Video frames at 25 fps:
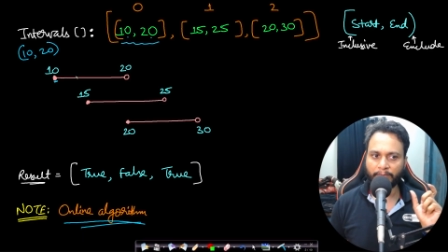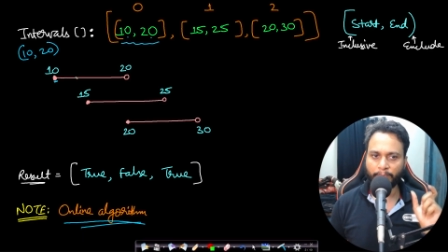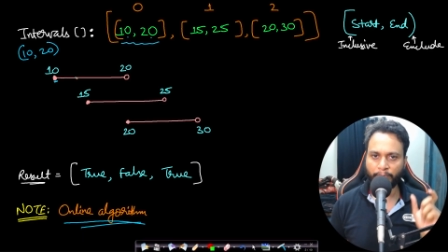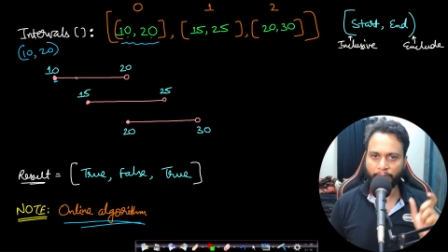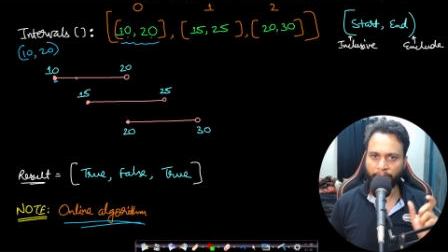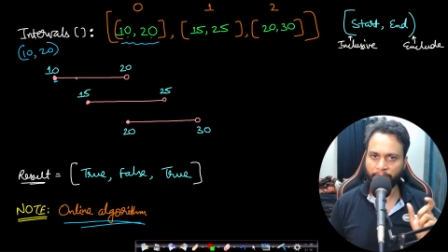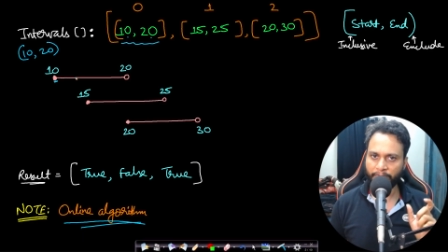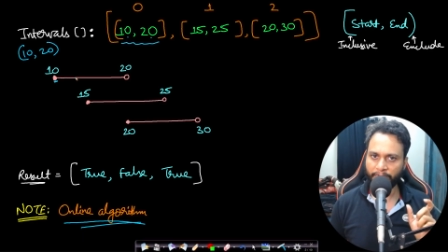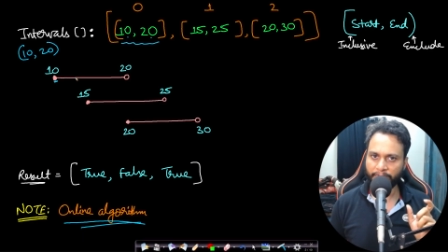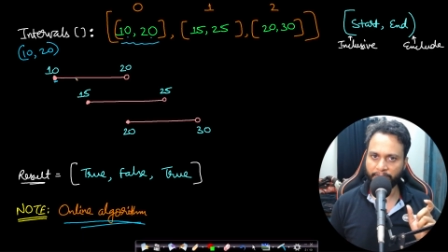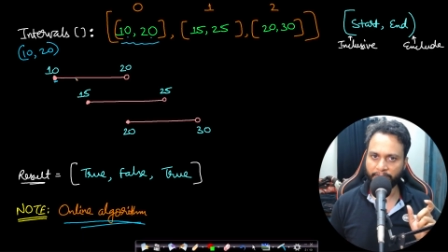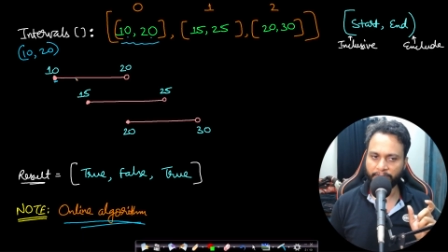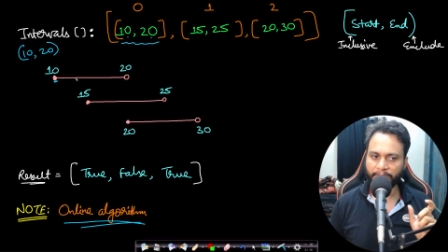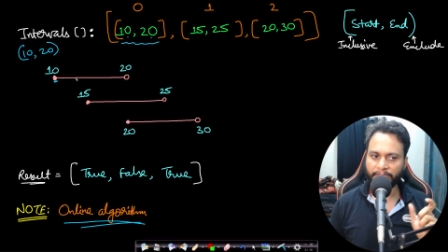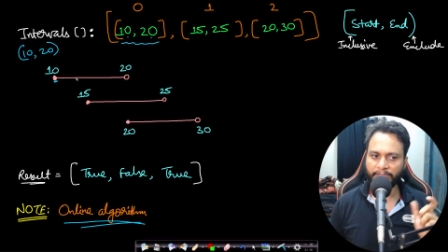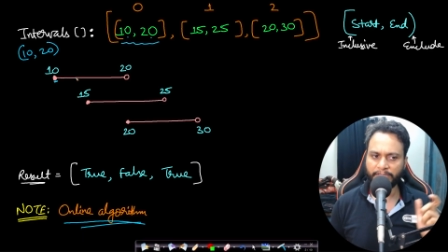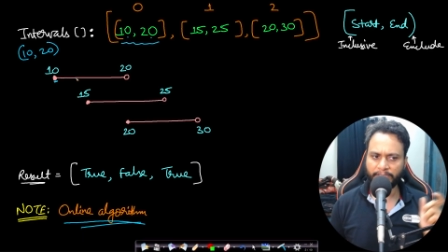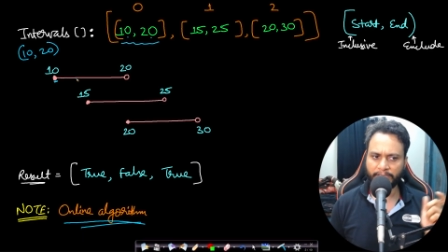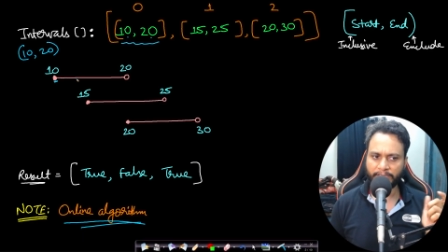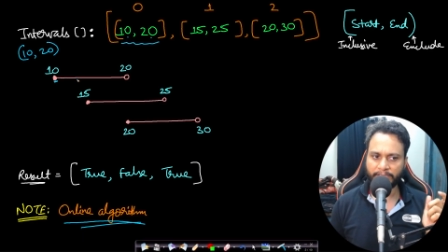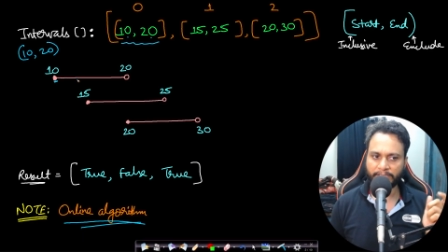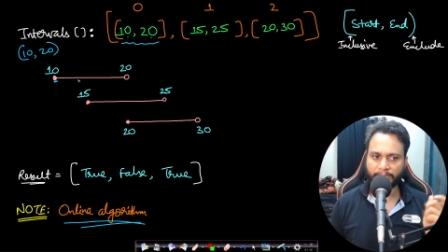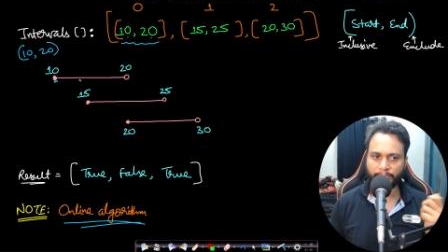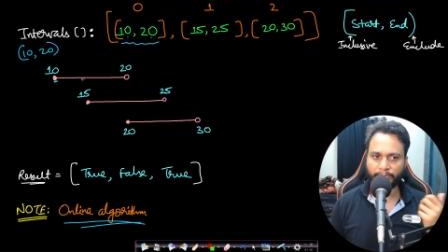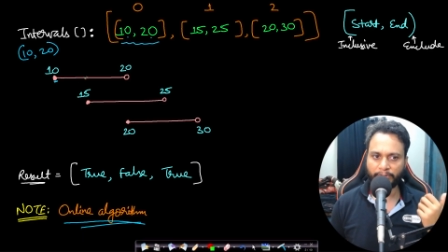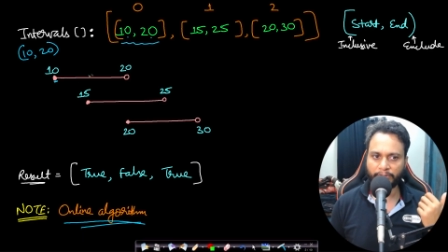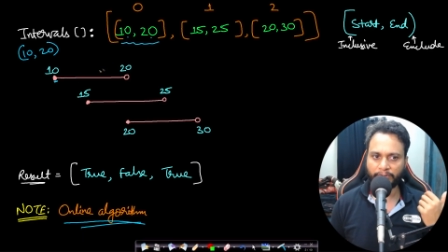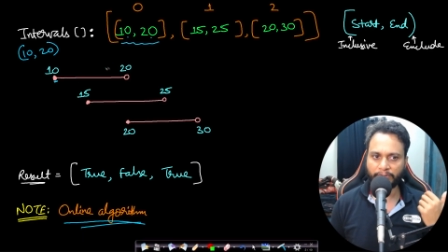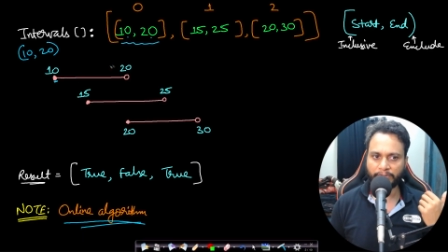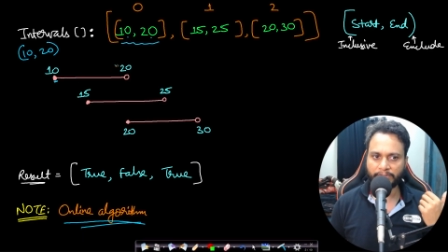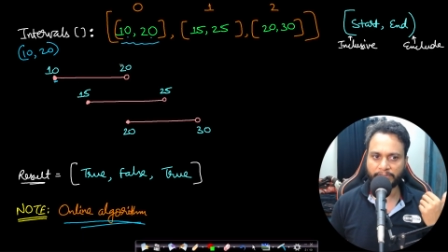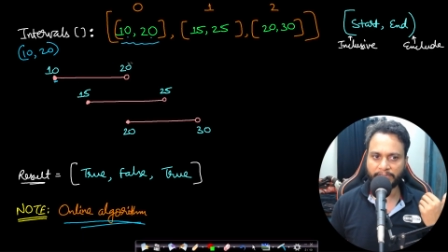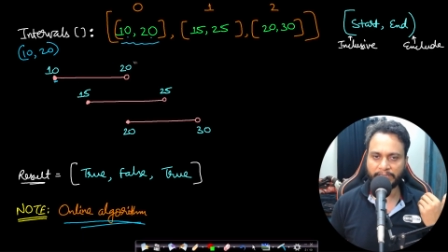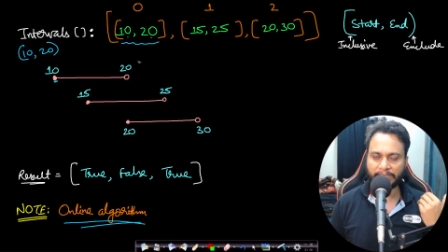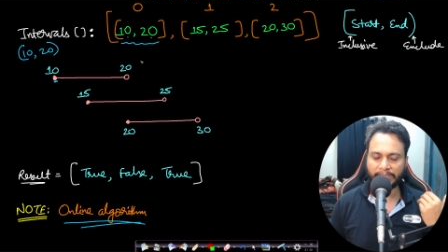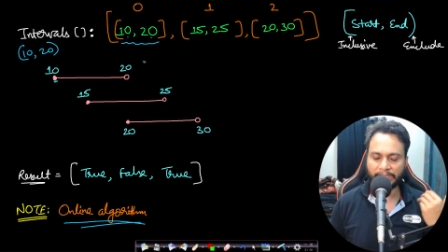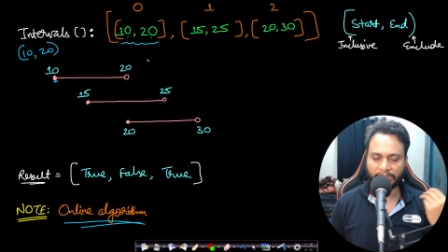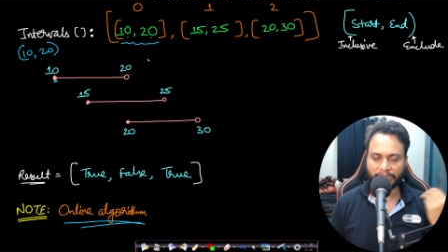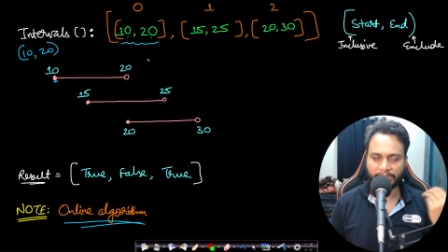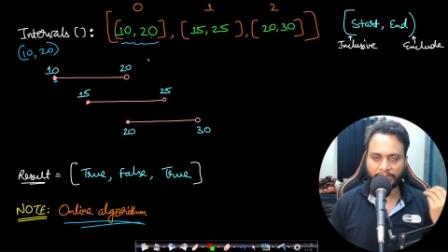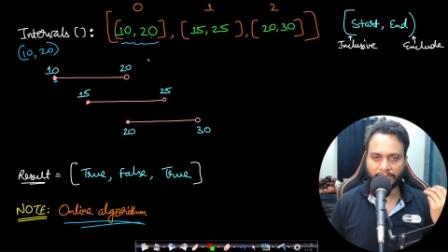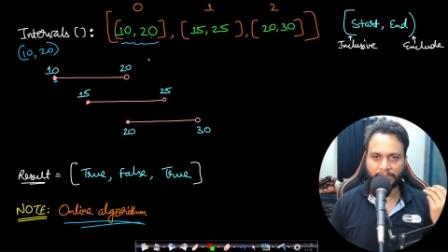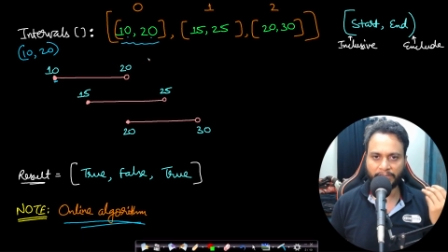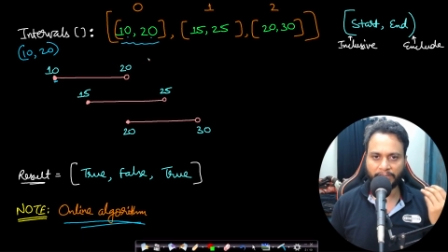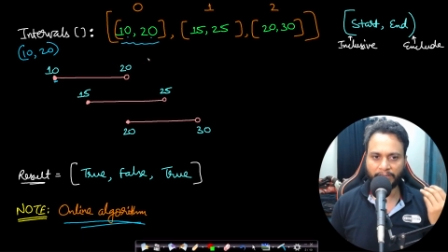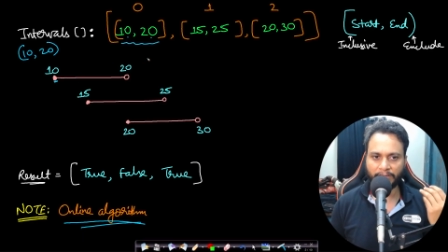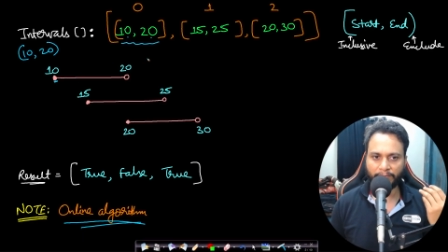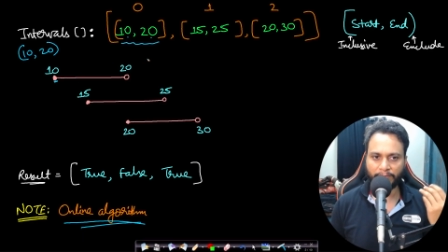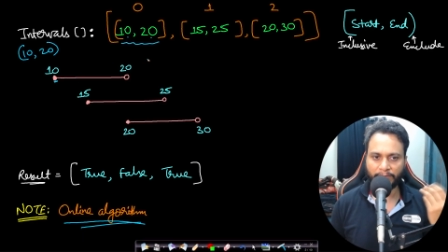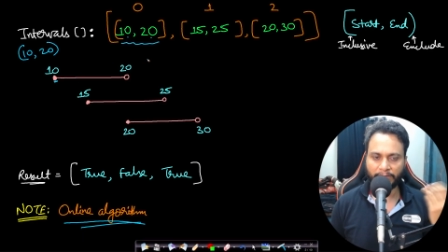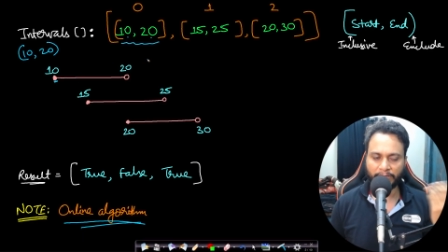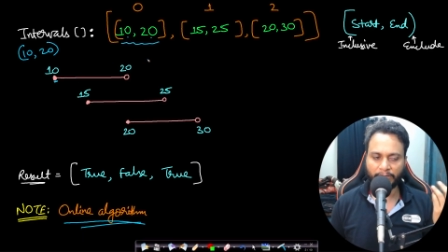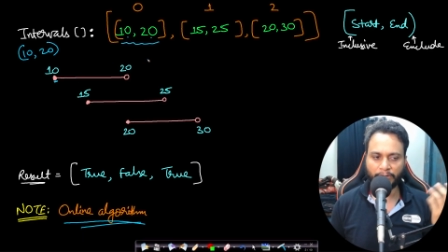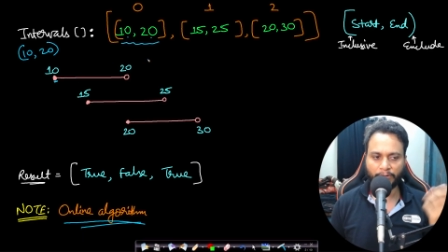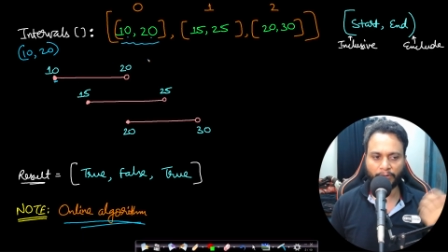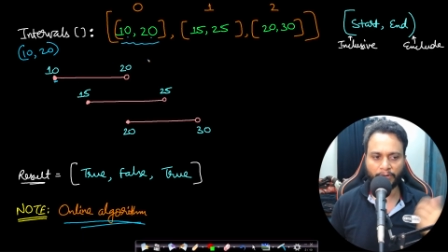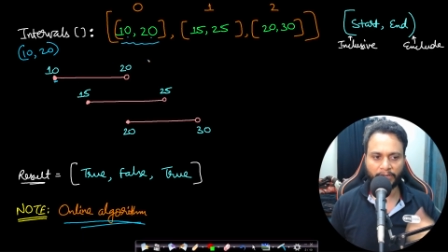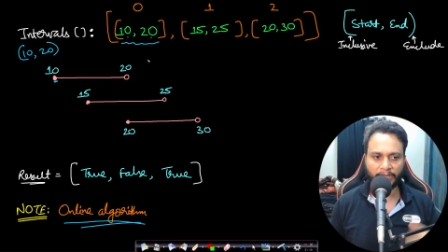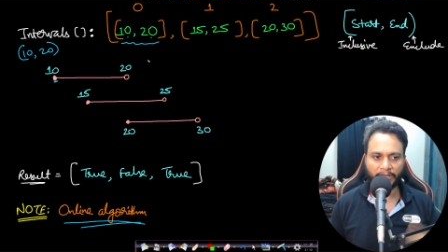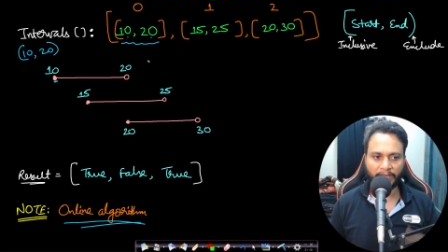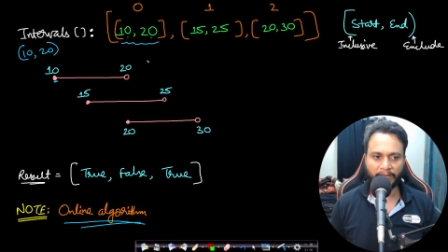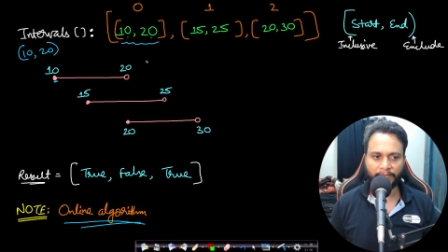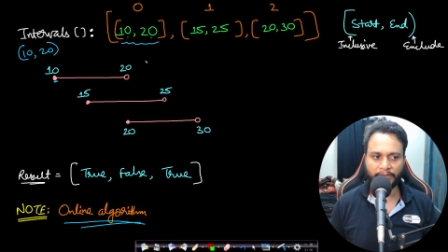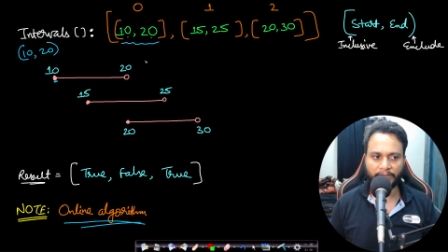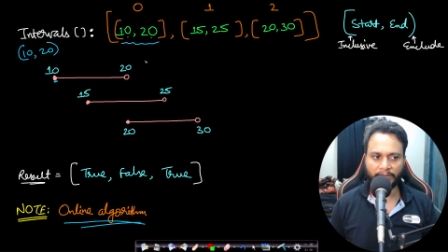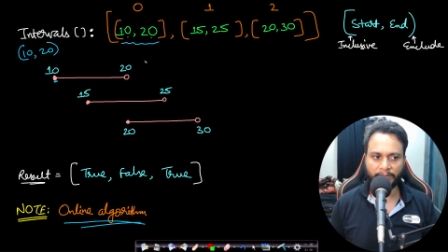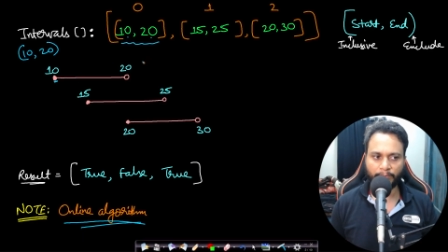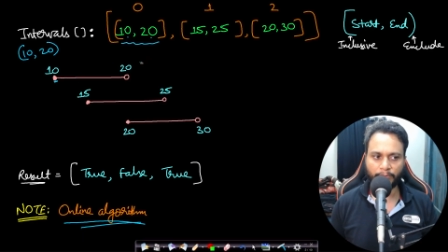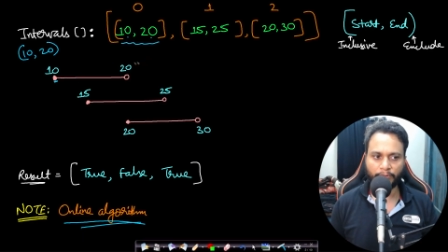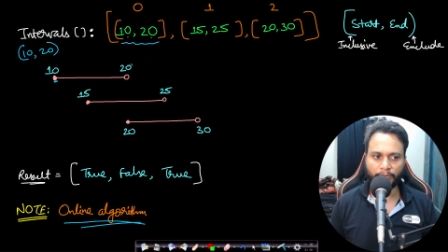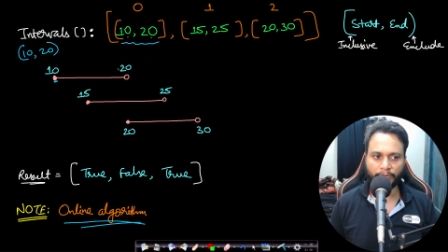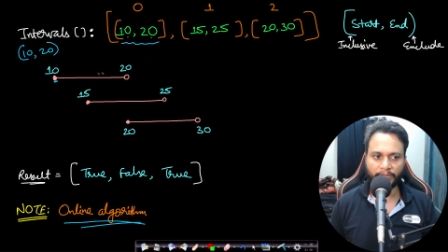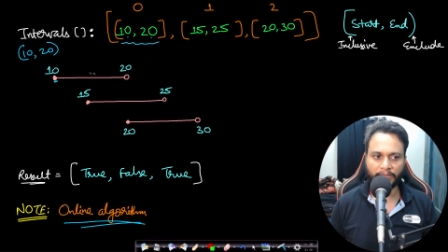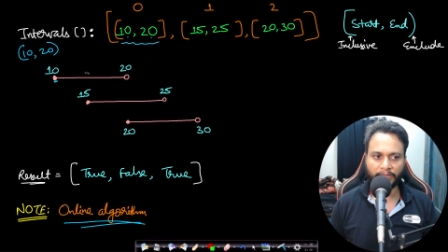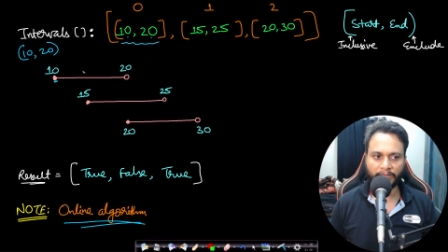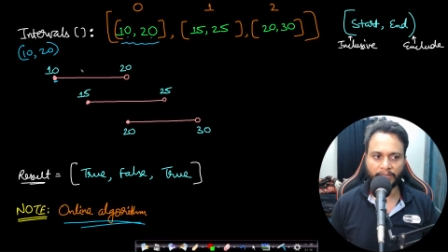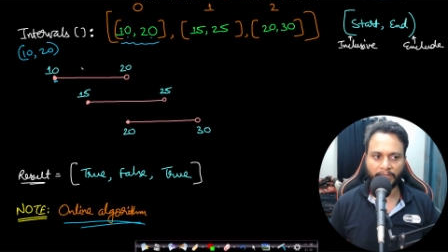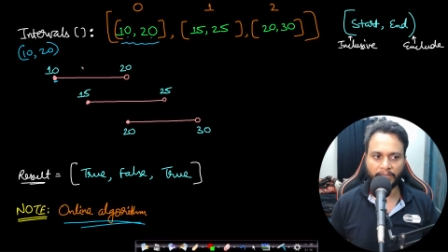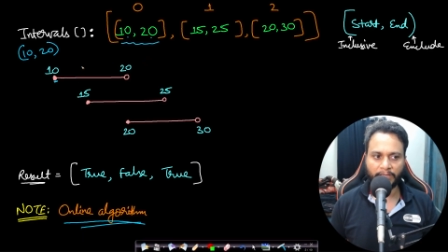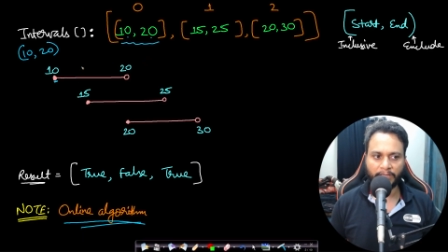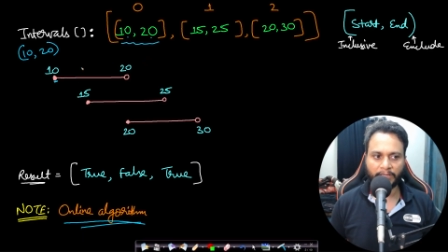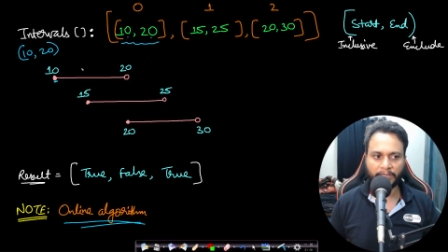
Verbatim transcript: booked yes because initially we did not have any booking